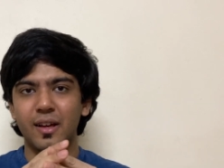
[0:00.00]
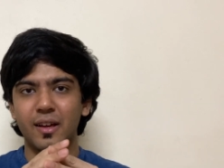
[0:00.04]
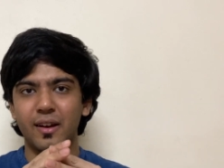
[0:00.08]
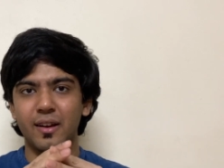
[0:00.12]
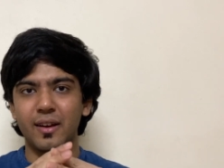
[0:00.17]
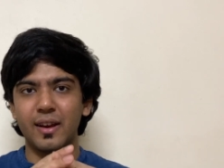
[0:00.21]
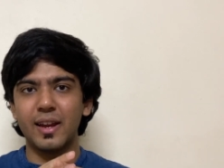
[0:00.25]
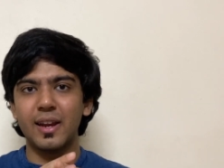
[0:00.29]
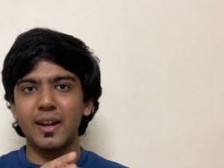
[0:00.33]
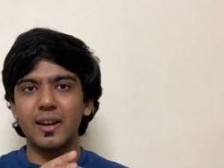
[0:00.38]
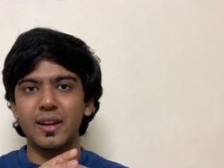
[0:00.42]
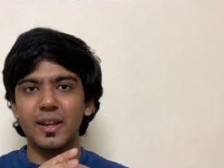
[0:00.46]

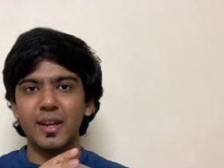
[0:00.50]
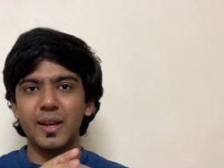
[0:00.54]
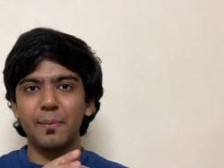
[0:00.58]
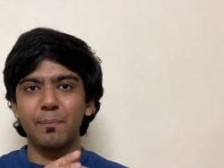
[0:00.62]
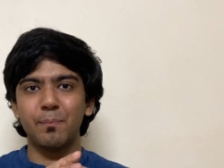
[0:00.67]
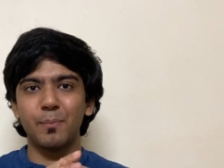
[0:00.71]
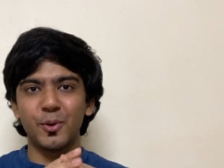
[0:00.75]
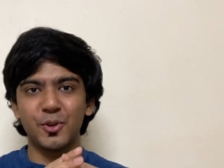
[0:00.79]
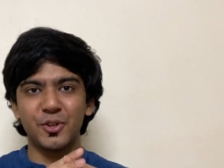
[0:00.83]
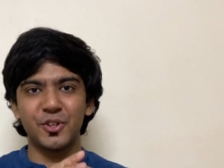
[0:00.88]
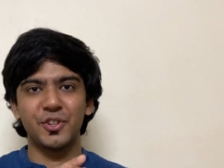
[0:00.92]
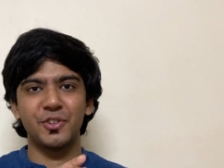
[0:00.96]
really
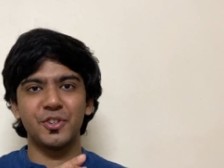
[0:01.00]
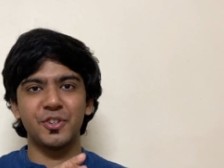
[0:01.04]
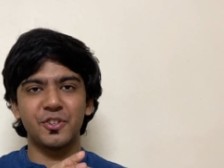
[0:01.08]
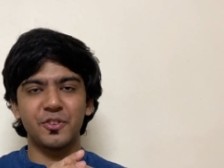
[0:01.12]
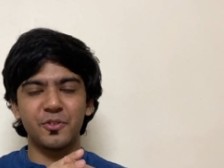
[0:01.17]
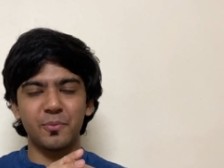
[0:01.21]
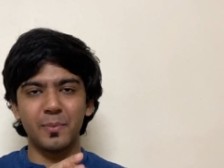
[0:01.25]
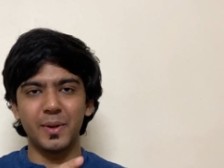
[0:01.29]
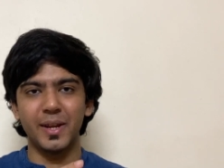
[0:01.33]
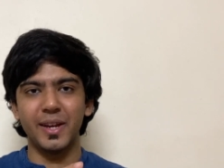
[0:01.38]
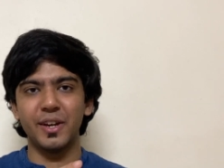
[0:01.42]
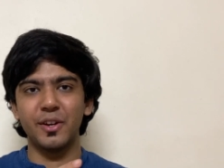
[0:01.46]
pushed
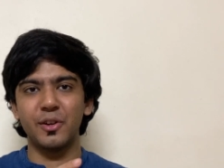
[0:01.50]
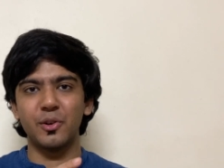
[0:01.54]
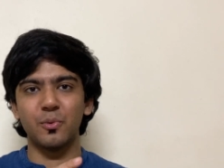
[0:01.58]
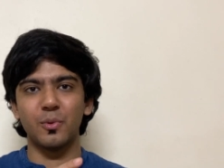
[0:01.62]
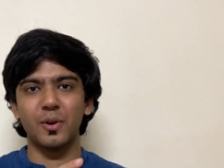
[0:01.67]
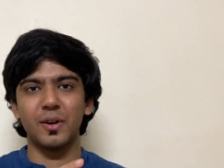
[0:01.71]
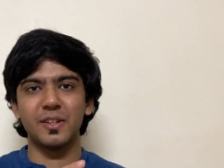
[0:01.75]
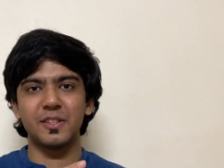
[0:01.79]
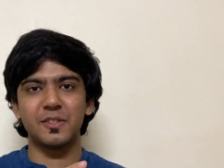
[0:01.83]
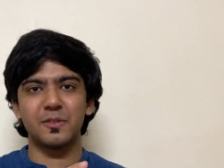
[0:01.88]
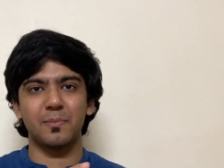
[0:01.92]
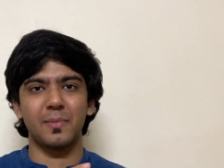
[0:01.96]
me
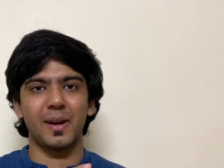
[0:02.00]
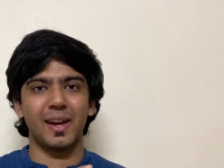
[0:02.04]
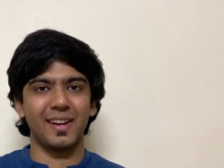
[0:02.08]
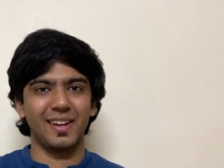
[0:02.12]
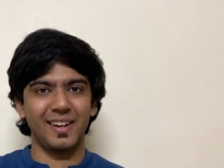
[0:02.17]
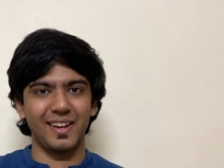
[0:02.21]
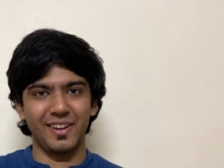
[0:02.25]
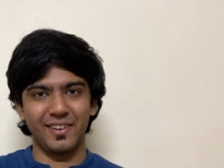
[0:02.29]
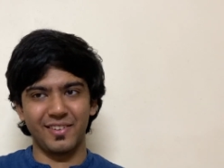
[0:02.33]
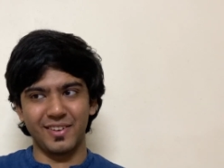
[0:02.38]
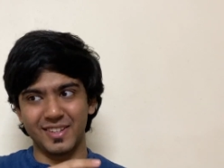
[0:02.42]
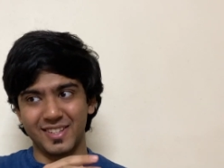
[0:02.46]
towards my
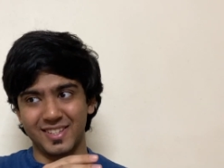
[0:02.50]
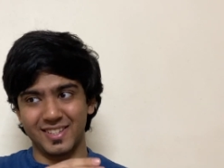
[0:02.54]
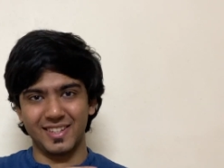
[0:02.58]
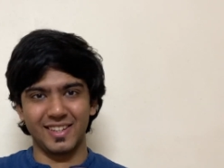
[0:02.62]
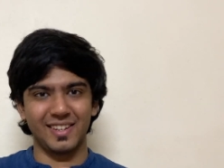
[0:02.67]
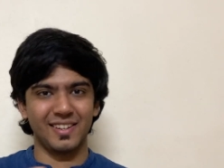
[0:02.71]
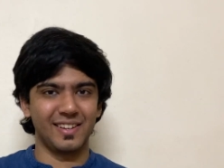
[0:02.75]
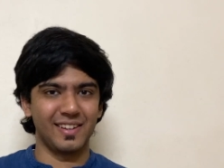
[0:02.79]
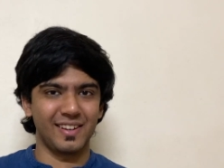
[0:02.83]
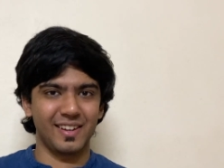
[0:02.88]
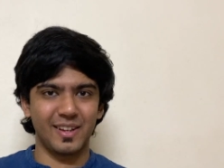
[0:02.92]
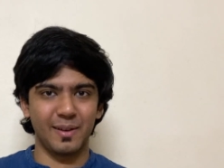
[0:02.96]
interest
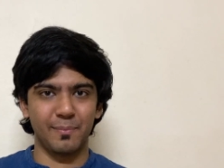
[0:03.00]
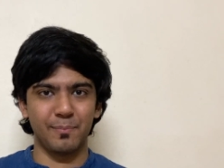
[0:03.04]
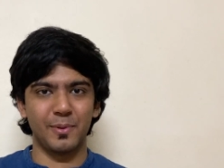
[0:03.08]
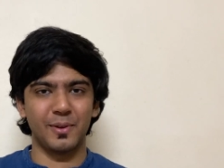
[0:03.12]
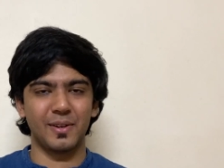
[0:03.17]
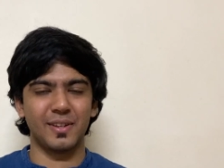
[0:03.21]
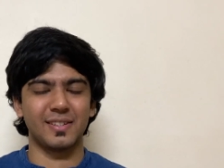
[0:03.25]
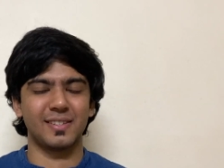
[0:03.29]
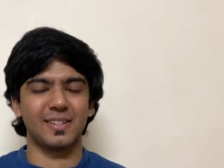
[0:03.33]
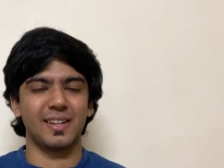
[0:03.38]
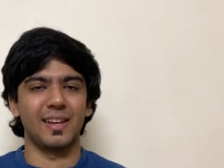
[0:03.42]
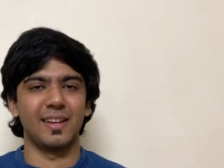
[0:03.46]
in
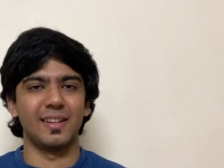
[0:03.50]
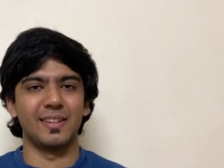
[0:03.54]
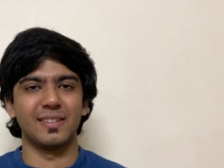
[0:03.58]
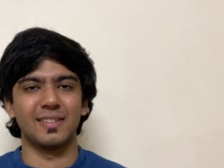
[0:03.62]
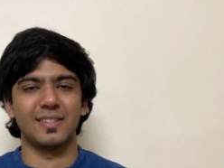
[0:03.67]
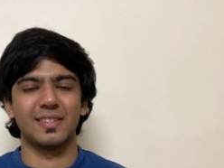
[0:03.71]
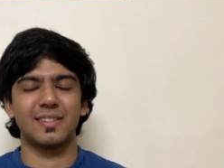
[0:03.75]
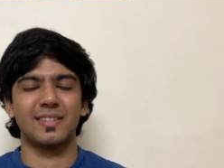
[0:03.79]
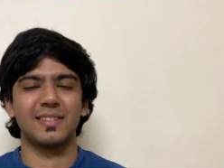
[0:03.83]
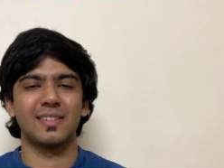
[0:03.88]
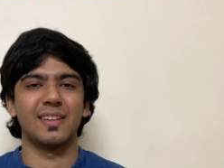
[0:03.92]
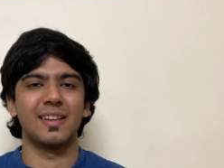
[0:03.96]
computer
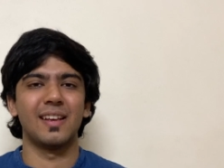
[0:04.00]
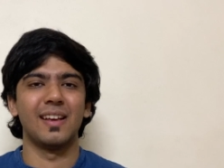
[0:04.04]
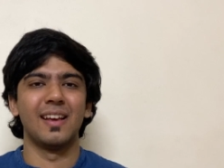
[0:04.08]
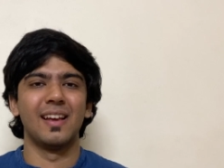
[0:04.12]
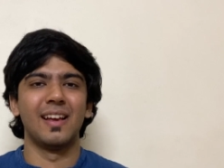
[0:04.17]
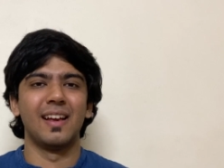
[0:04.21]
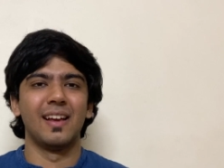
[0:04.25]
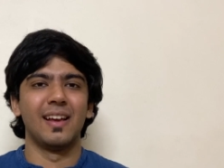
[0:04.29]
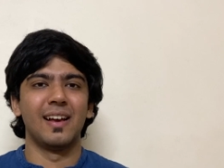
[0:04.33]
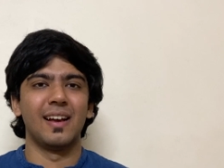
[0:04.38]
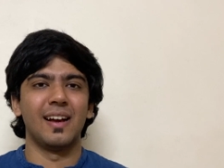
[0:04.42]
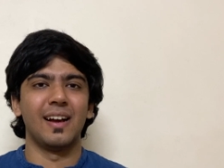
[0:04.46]
science.
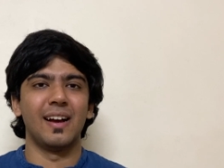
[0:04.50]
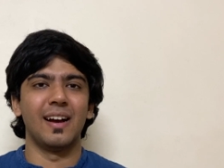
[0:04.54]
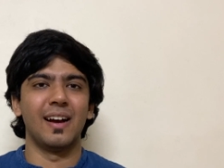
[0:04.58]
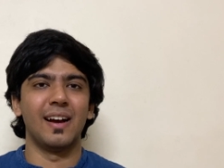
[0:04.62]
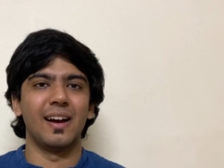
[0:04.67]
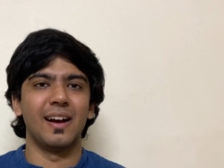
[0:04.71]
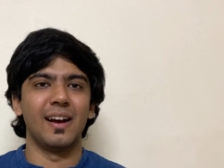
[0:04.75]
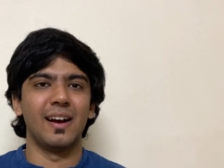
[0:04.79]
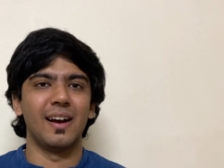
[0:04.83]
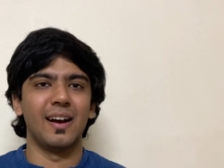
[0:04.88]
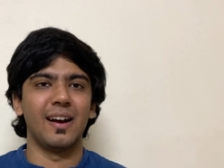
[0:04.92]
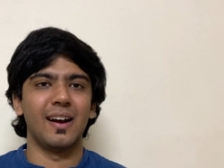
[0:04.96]

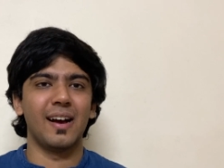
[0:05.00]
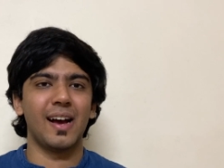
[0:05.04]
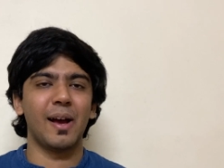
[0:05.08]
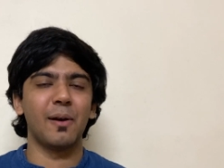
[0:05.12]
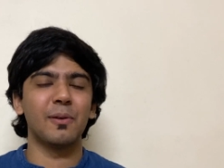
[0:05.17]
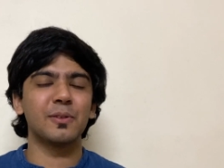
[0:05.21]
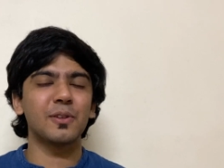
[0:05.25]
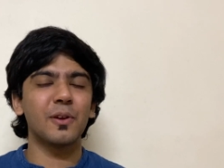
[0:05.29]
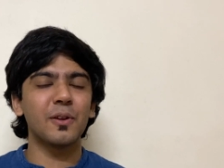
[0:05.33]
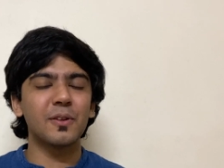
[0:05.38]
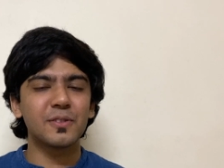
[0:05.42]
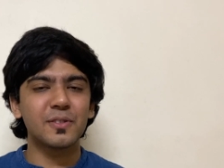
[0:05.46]
I
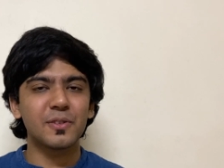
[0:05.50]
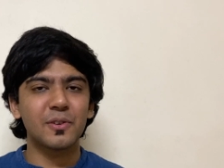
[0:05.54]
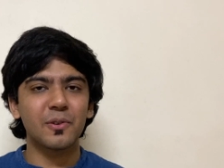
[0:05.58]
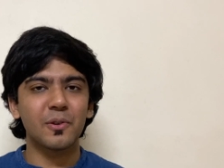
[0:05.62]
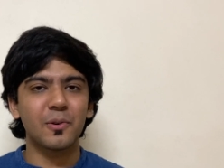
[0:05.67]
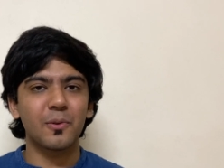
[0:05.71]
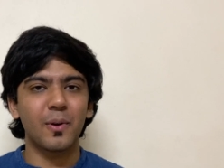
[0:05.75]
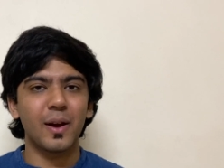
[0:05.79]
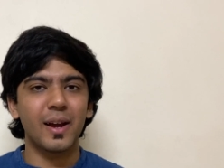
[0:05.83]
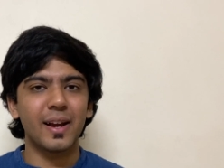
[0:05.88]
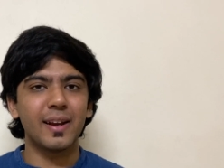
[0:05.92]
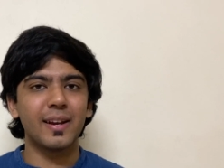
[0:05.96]
was also
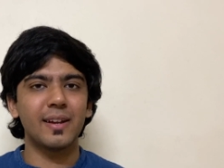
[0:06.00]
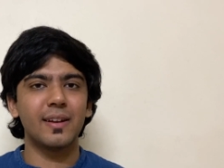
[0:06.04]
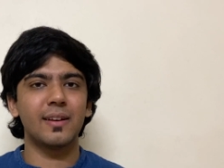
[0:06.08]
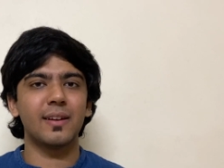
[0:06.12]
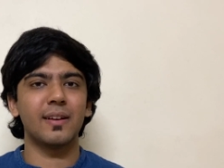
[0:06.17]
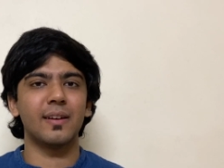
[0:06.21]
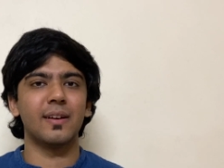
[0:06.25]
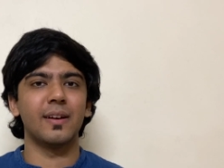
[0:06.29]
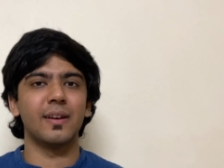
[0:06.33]
quite